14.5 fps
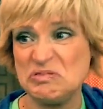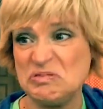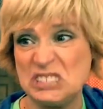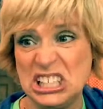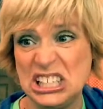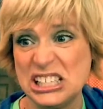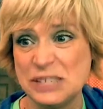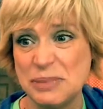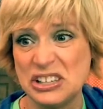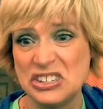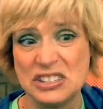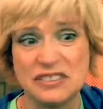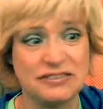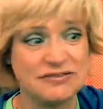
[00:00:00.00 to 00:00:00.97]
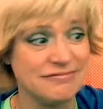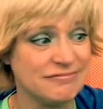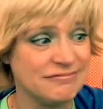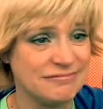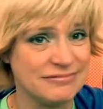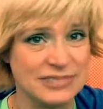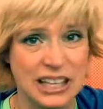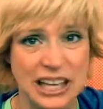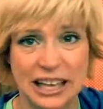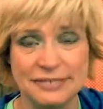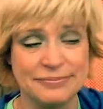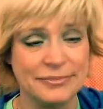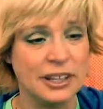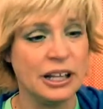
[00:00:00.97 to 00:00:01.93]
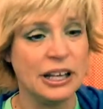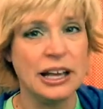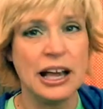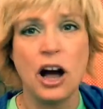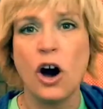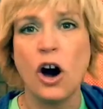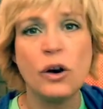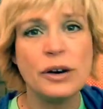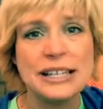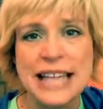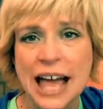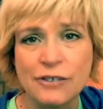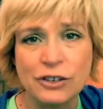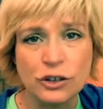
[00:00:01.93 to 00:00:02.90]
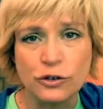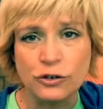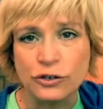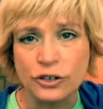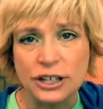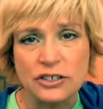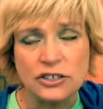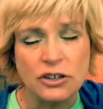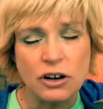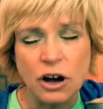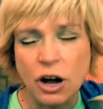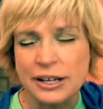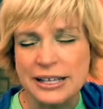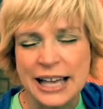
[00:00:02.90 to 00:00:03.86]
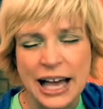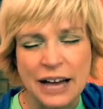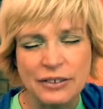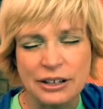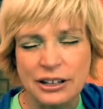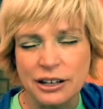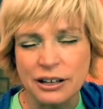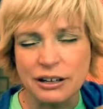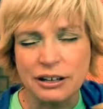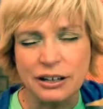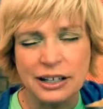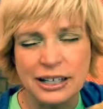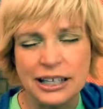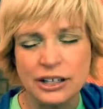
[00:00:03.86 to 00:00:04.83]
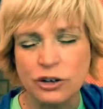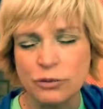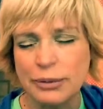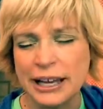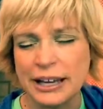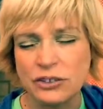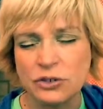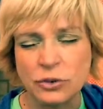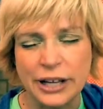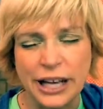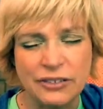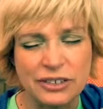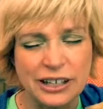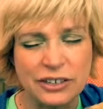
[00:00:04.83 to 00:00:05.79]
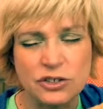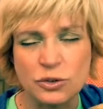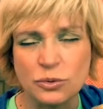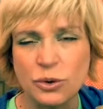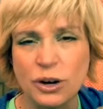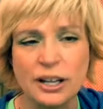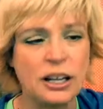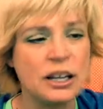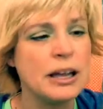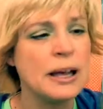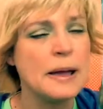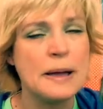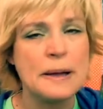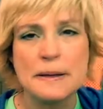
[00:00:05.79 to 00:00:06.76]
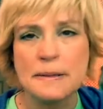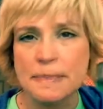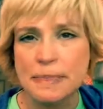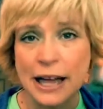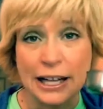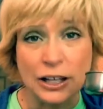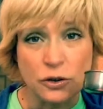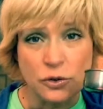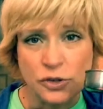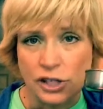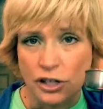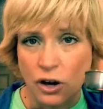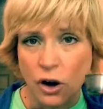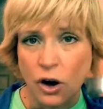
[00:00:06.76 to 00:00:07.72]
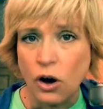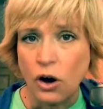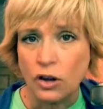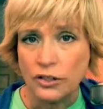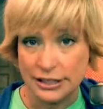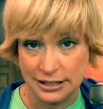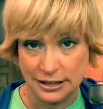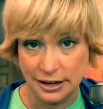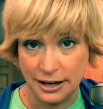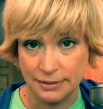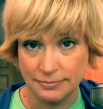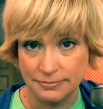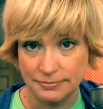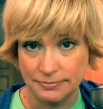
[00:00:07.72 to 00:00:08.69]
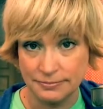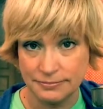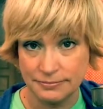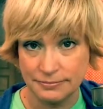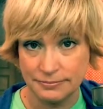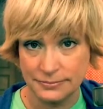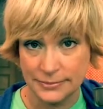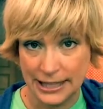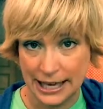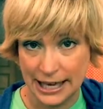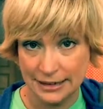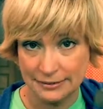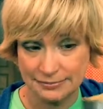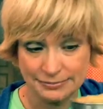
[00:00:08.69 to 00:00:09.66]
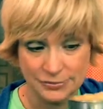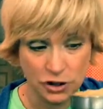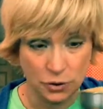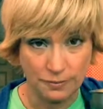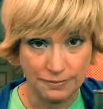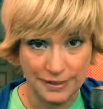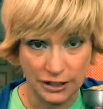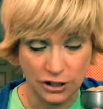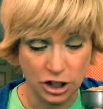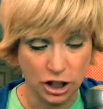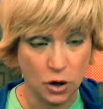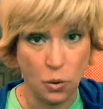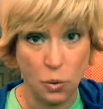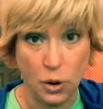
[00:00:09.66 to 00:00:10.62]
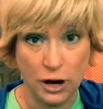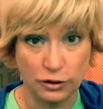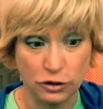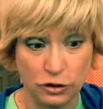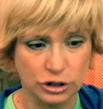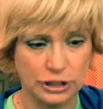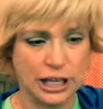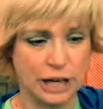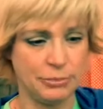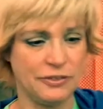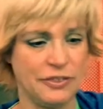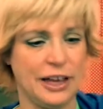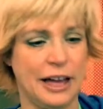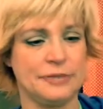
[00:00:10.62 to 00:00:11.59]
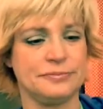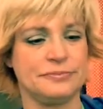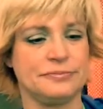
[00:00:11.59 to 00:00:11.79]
inexpensive. Okay? Always have it in your fridge. Always have it there in your pantry. Have an extra one. I use it all the time. Okay? So, there you go. 1/3 cup of that.